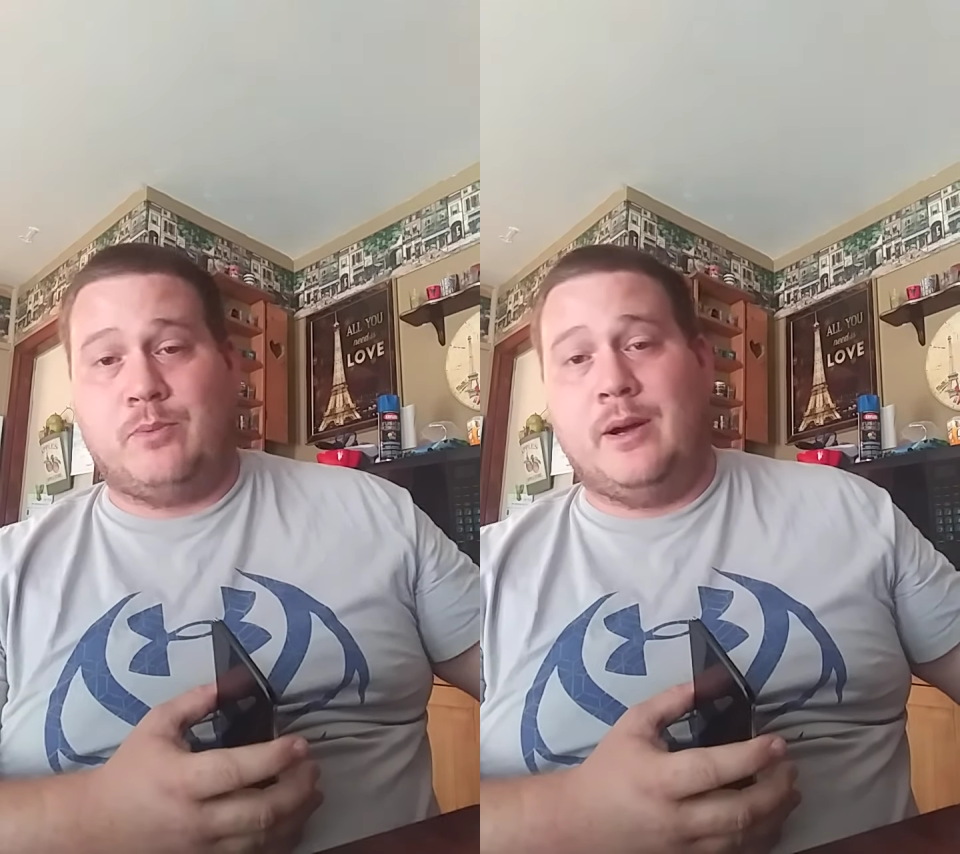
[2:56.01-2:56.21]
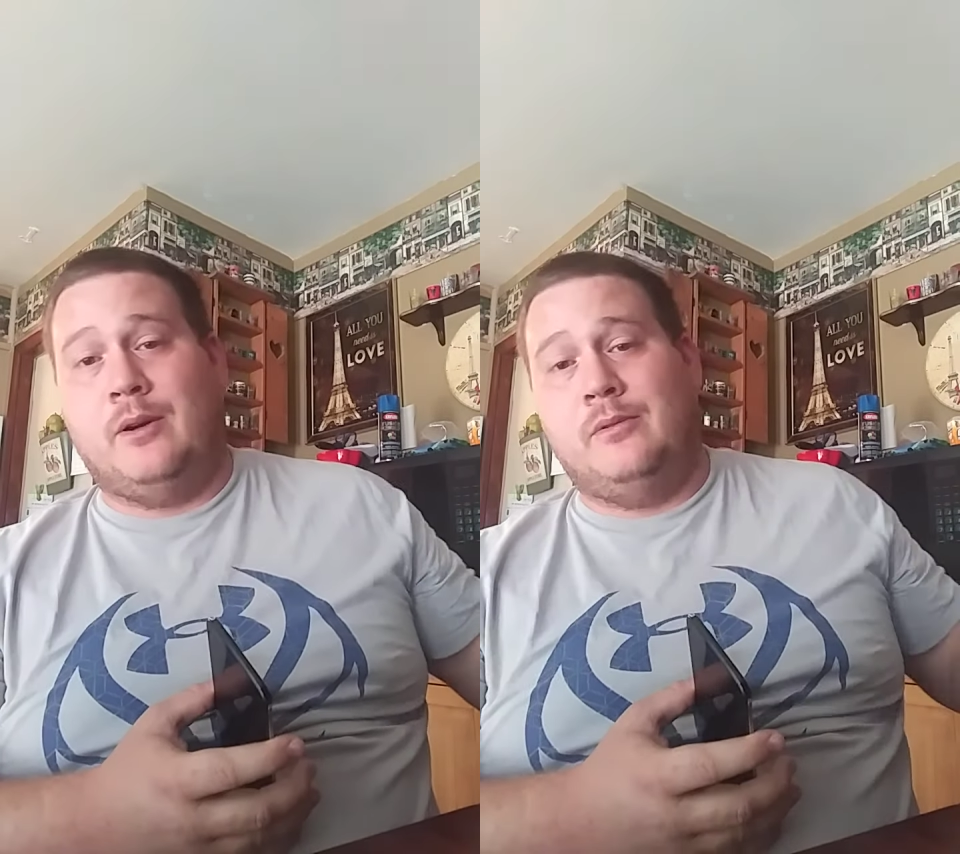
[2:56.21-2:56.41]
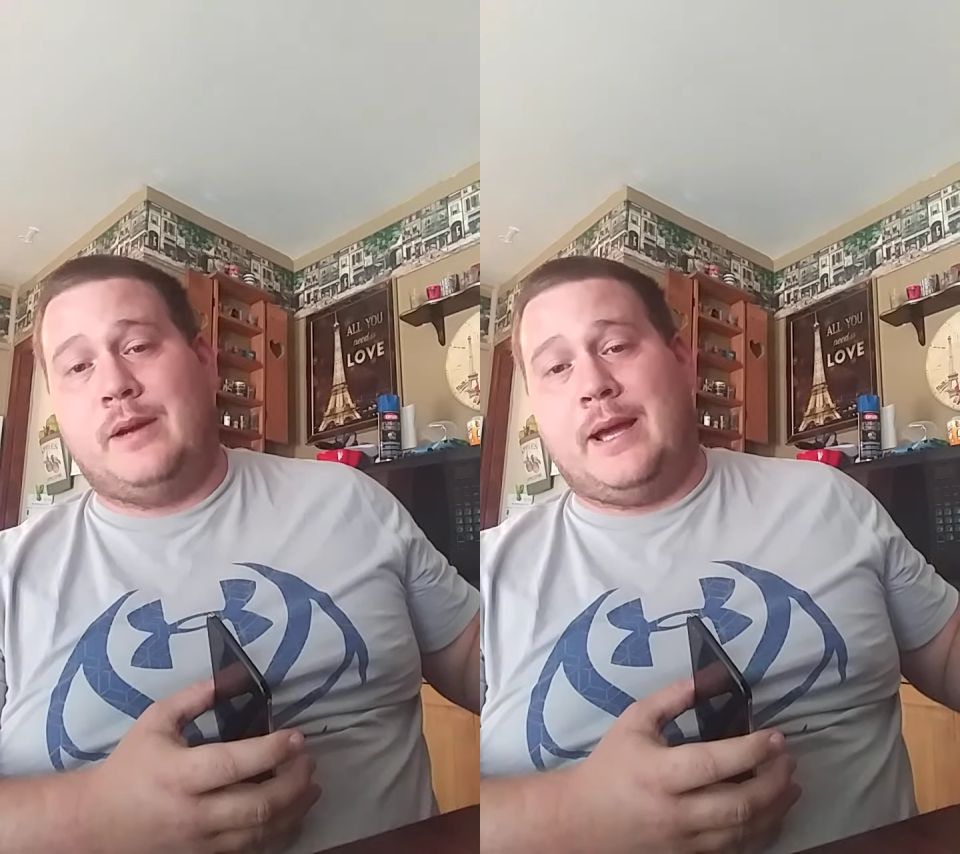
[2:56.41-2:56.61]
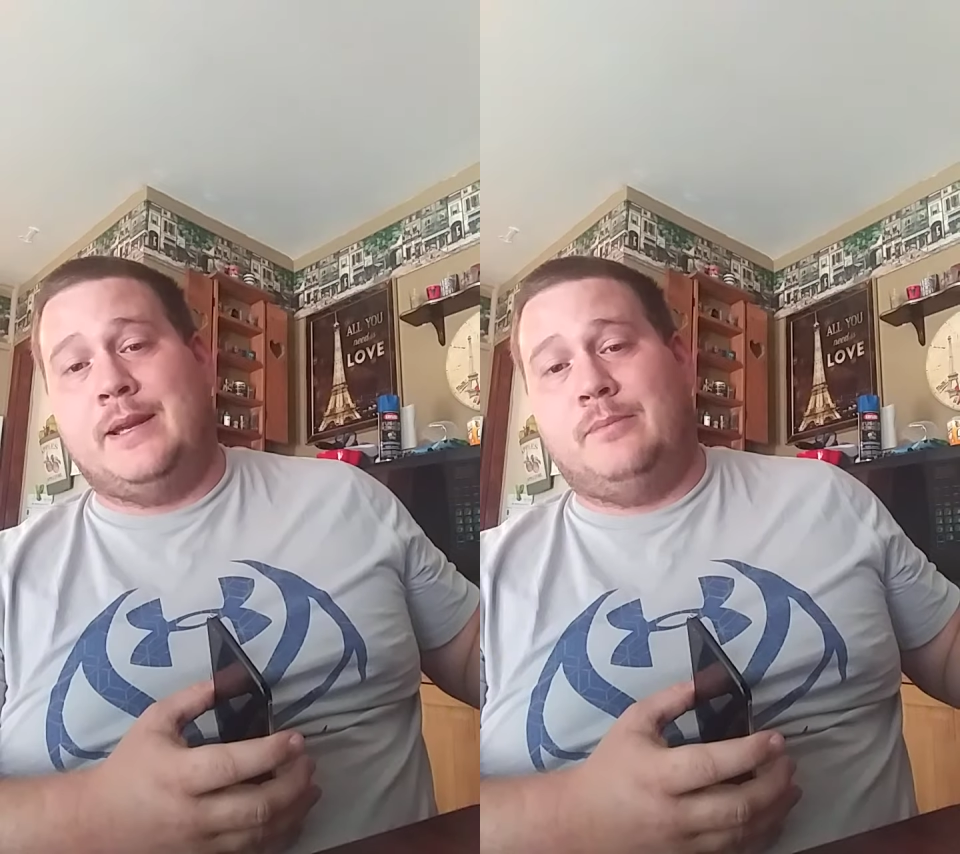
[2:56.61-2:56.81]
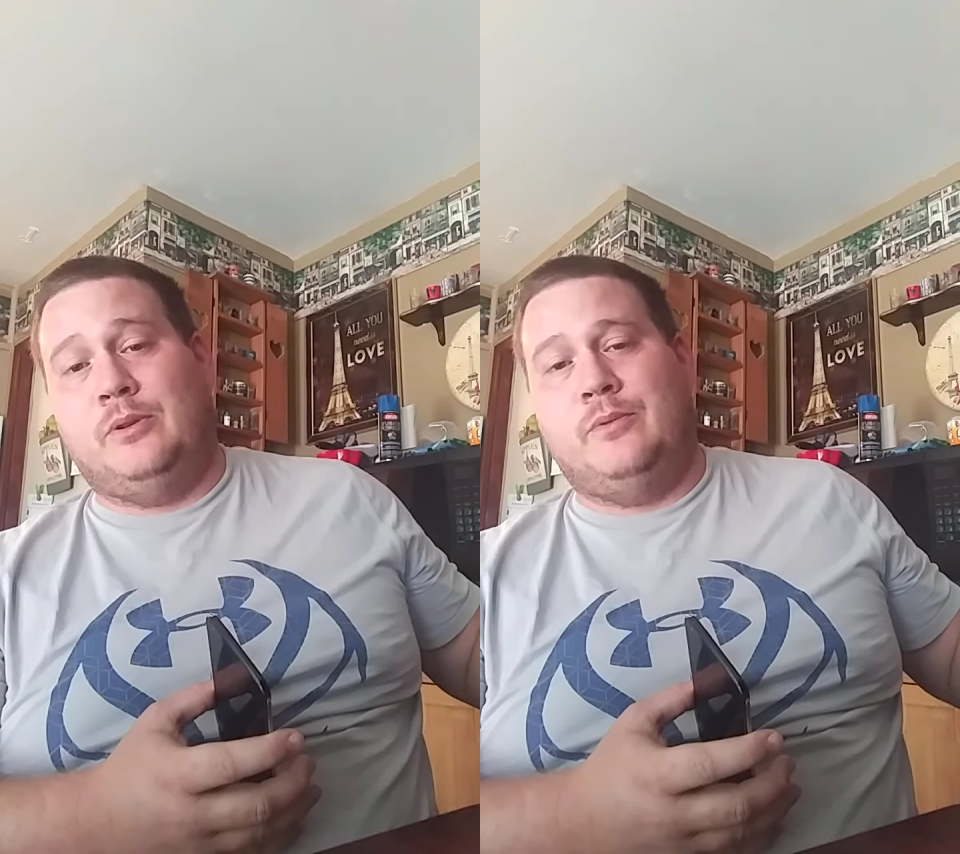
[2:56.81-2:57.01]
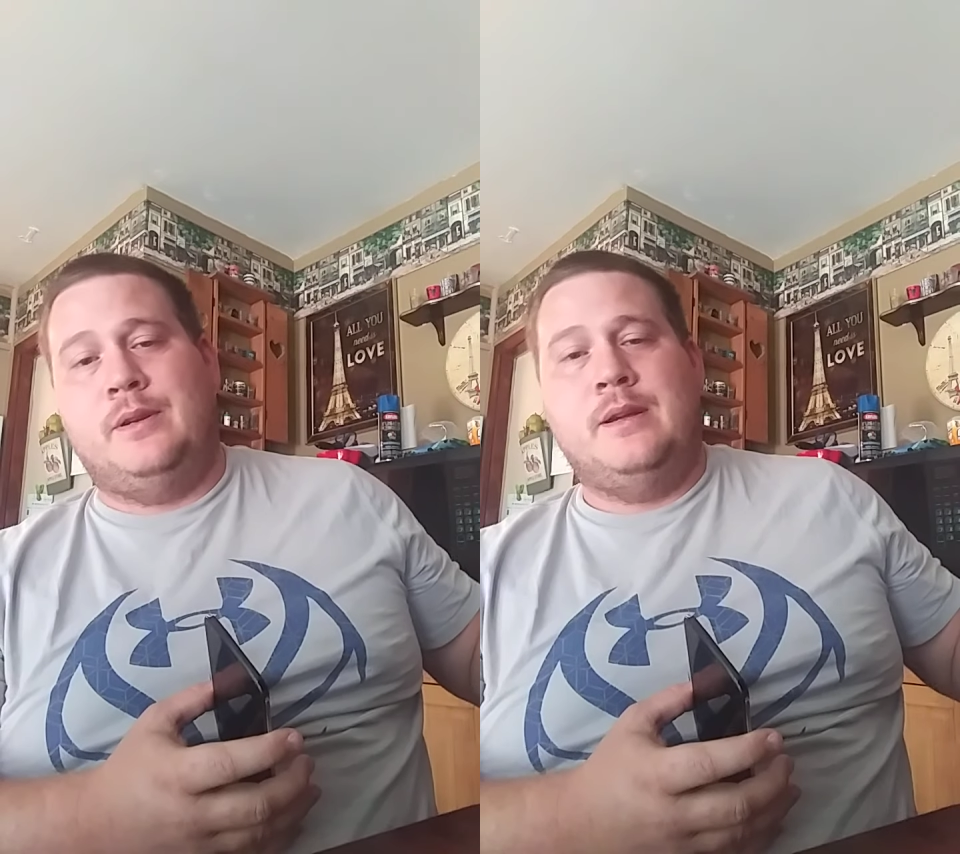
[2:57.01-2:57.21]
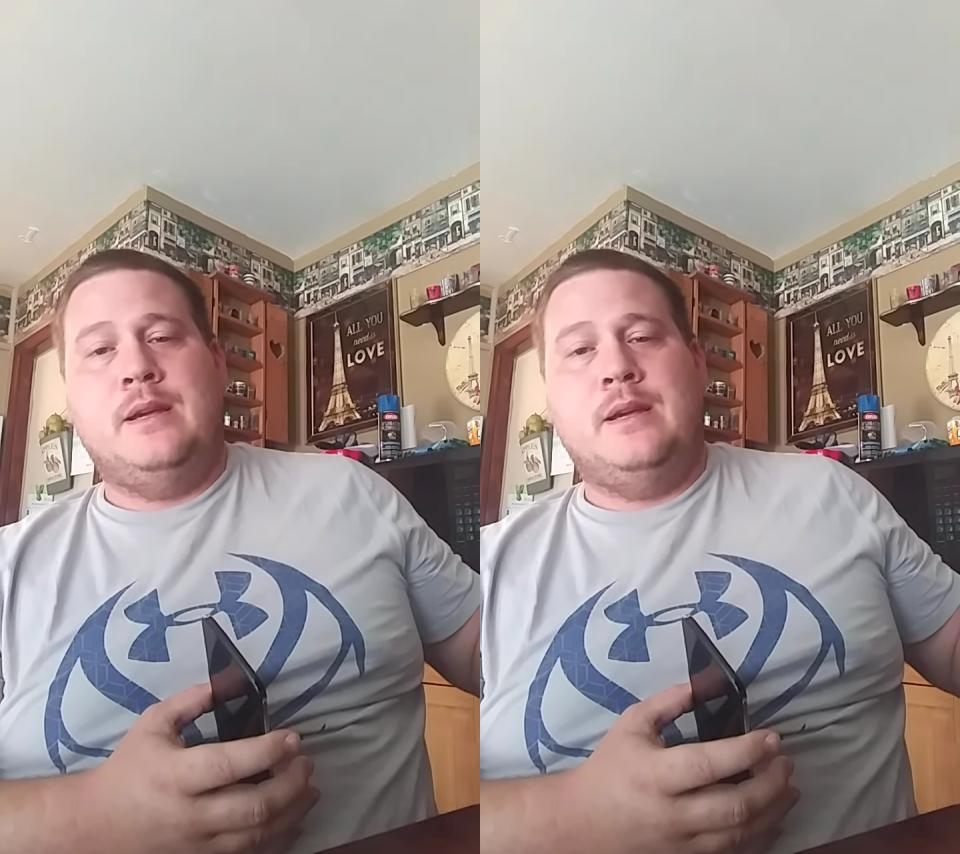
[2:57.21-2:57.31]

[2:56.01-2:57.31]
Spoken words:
well, and a blue one.